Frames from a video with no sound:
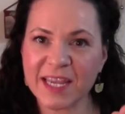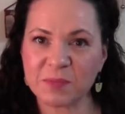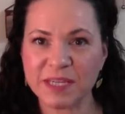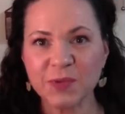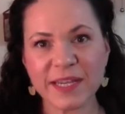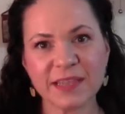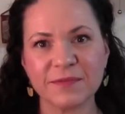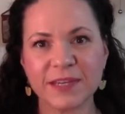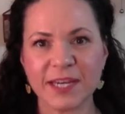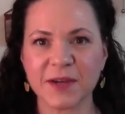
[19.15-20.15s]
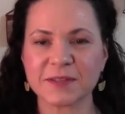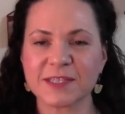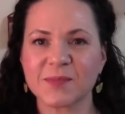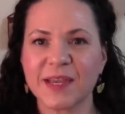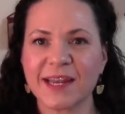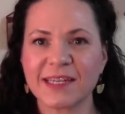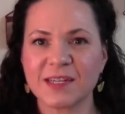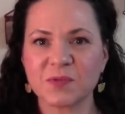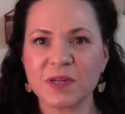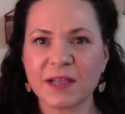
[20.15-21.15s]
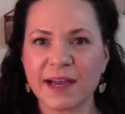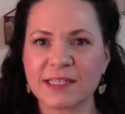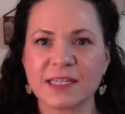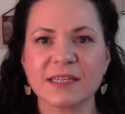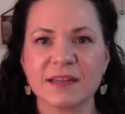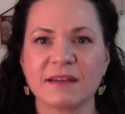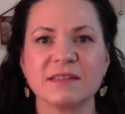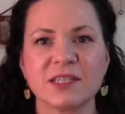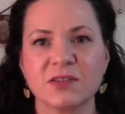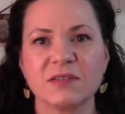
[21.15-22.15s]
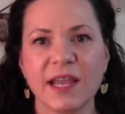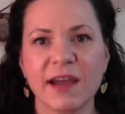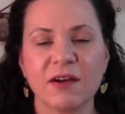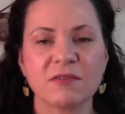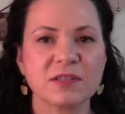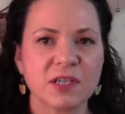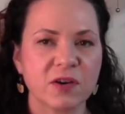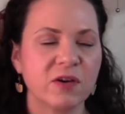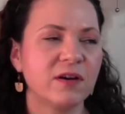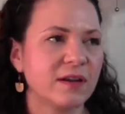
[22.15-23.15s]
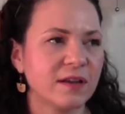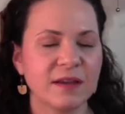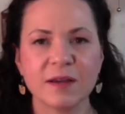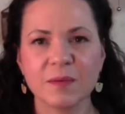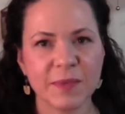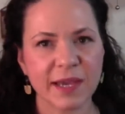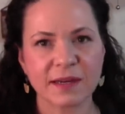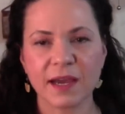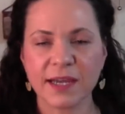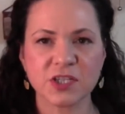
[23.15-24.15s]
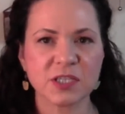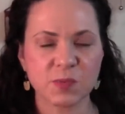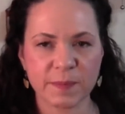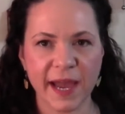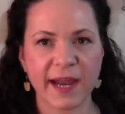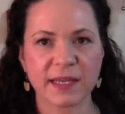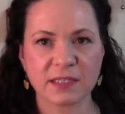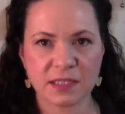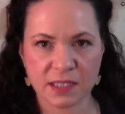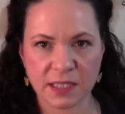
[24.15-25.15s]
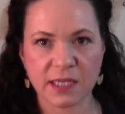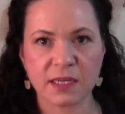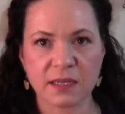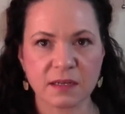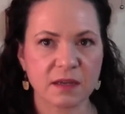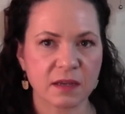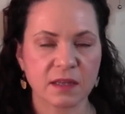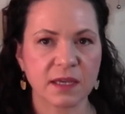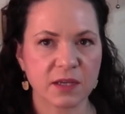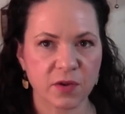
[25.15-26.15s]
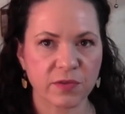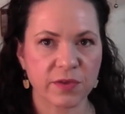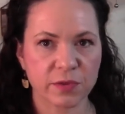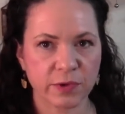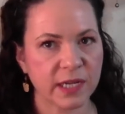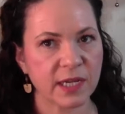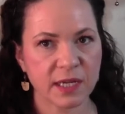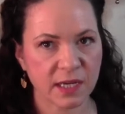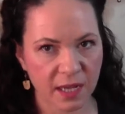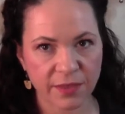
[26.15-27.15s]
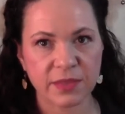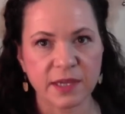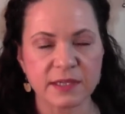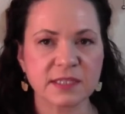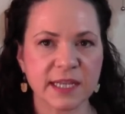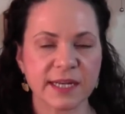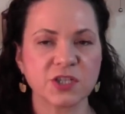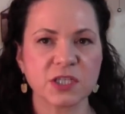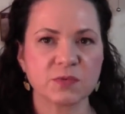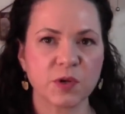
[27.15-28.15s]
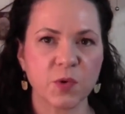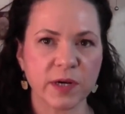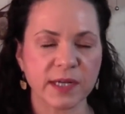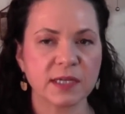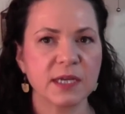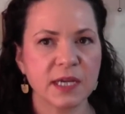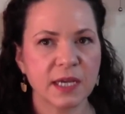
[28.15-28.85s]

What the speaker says: in between the videos and I didn't realize it until now. So, man, I just went back and deleted, like, you know, the 3 nothings that I just recorded.